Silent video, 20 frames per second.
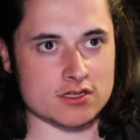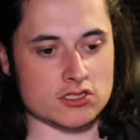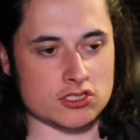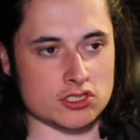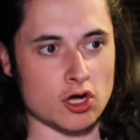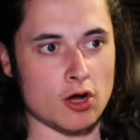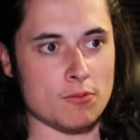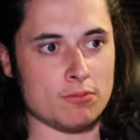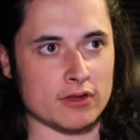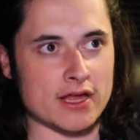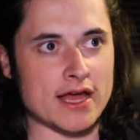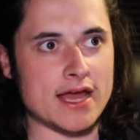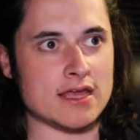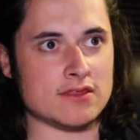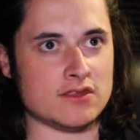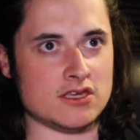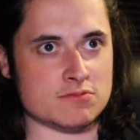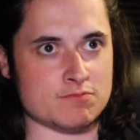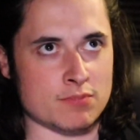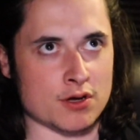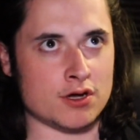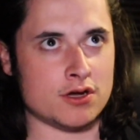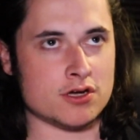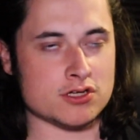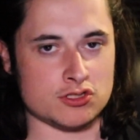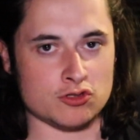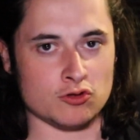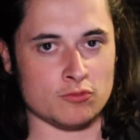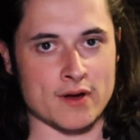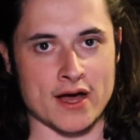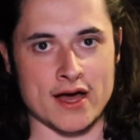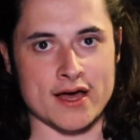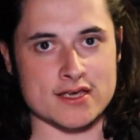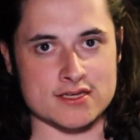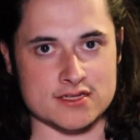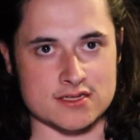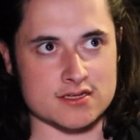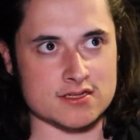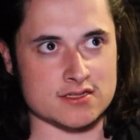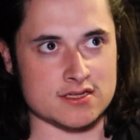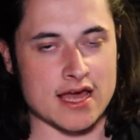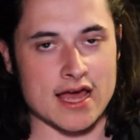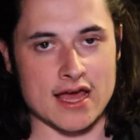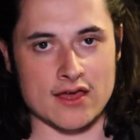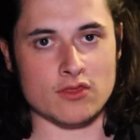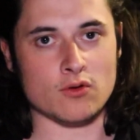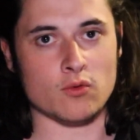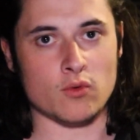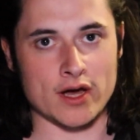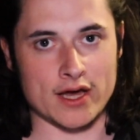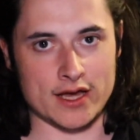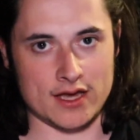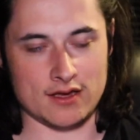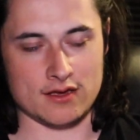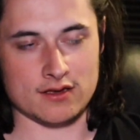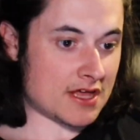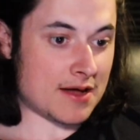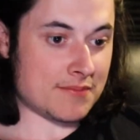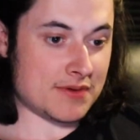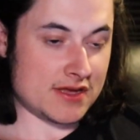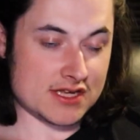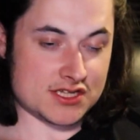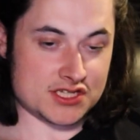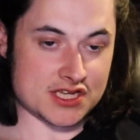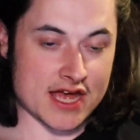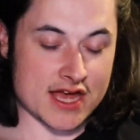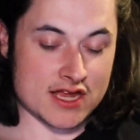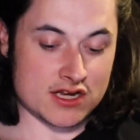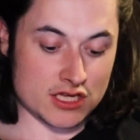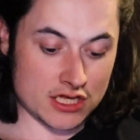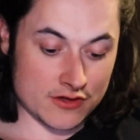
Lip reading: Stop letting these personal biases get in the way. That being said,